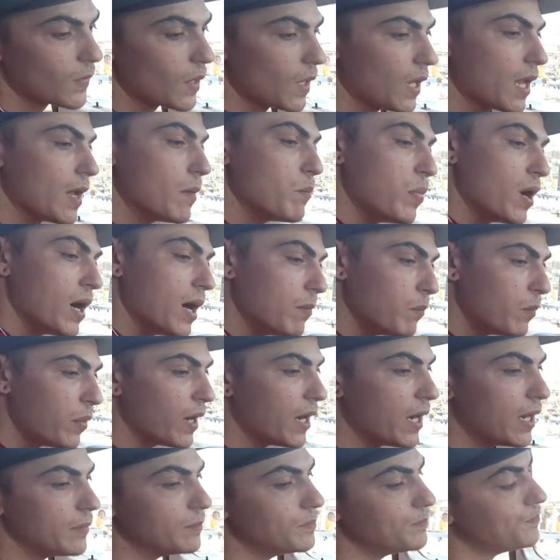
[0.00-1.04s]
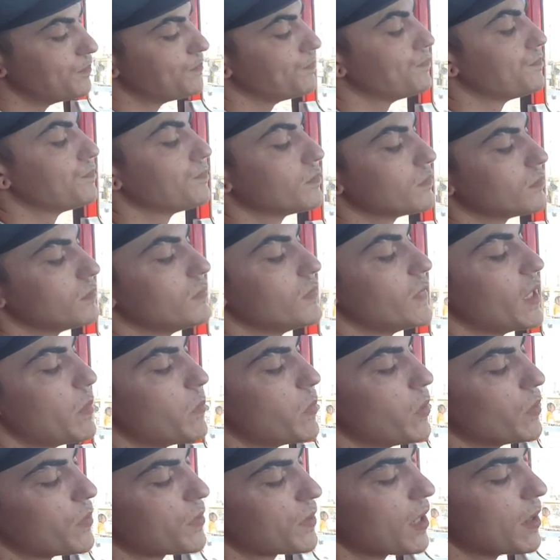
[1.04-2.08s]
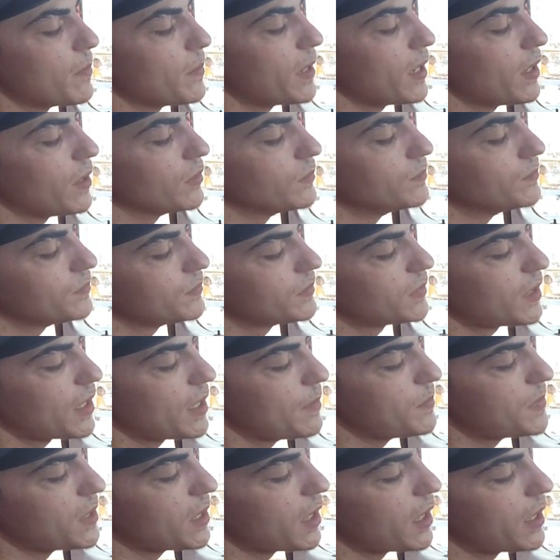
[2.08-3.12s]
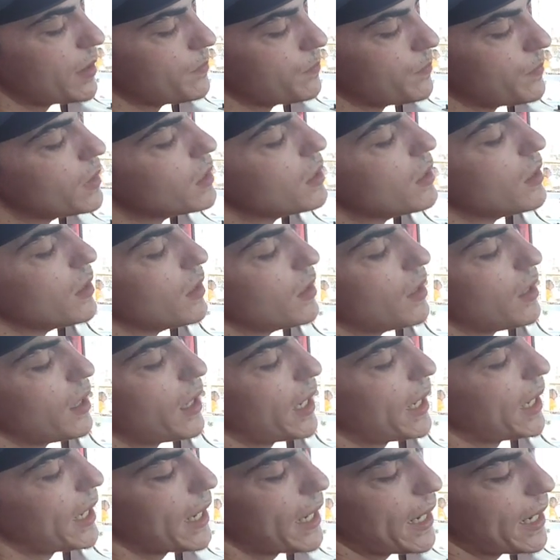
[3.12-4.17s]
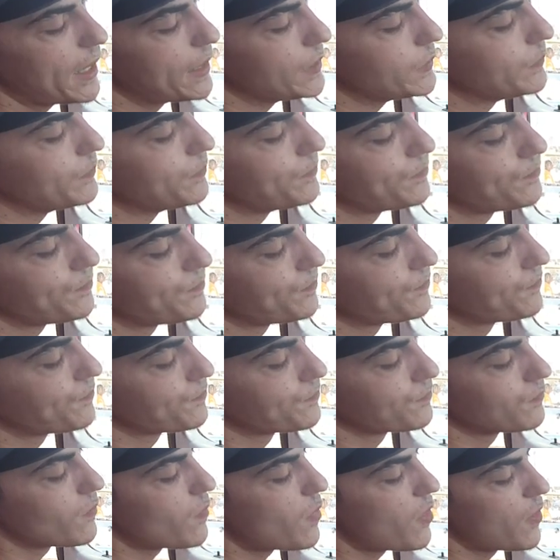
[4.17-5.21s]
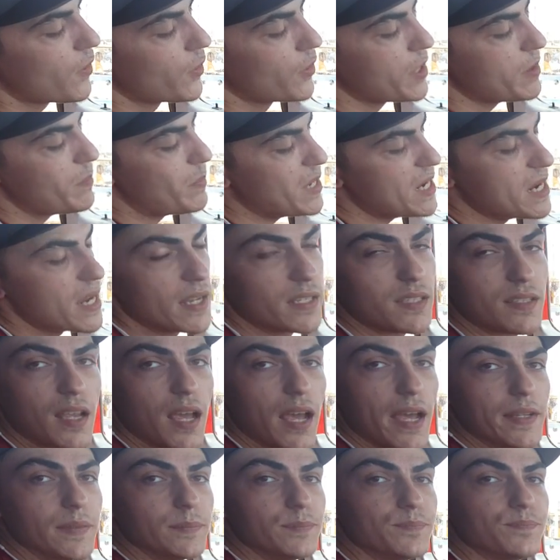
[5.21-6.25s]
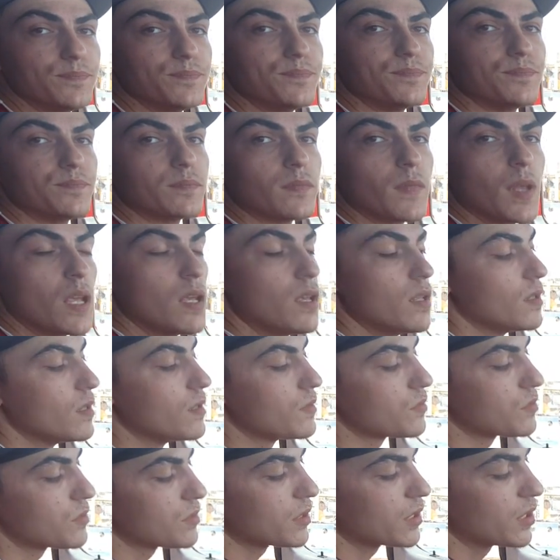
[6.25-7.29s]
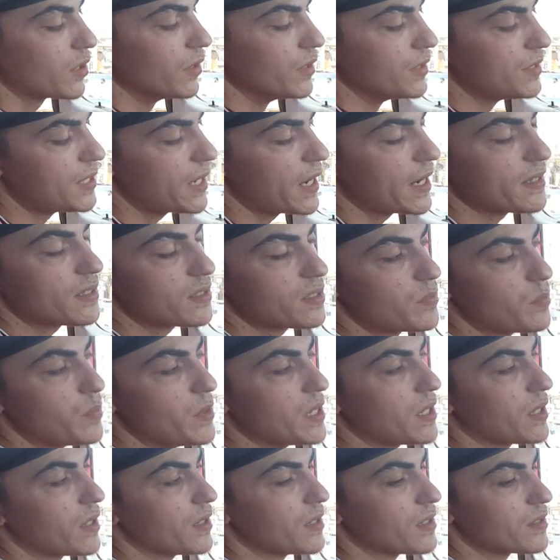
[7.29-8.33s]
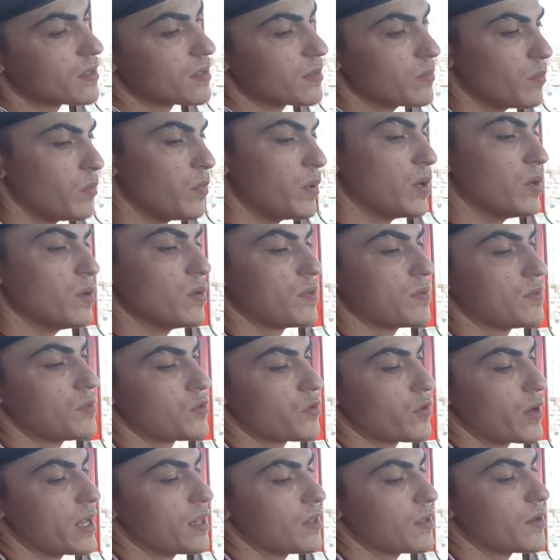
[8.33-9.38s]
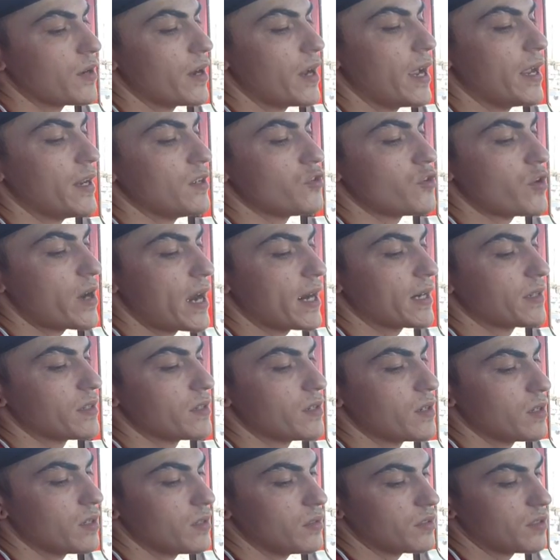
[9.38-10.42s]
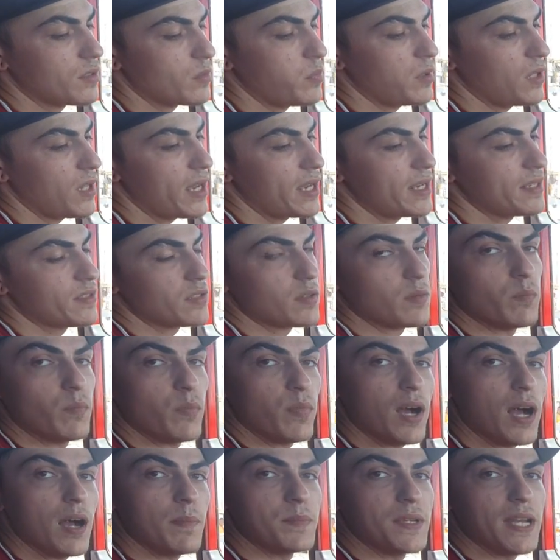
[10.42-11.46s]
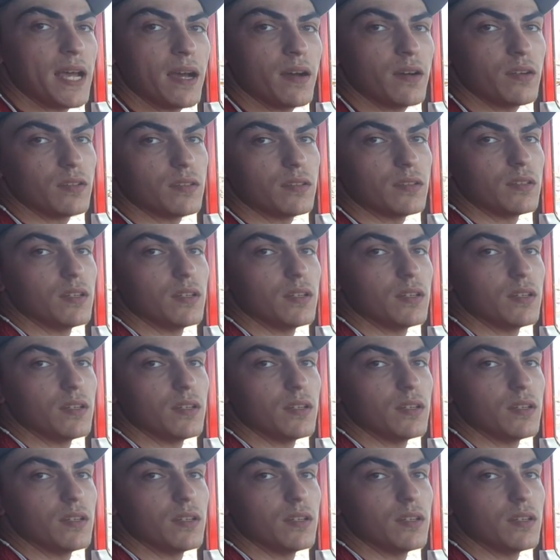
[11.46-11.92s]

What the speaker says: Okay, pop. They both come out at the same time at 30 psi. This is a good test because both trailer and tractor supplies popped out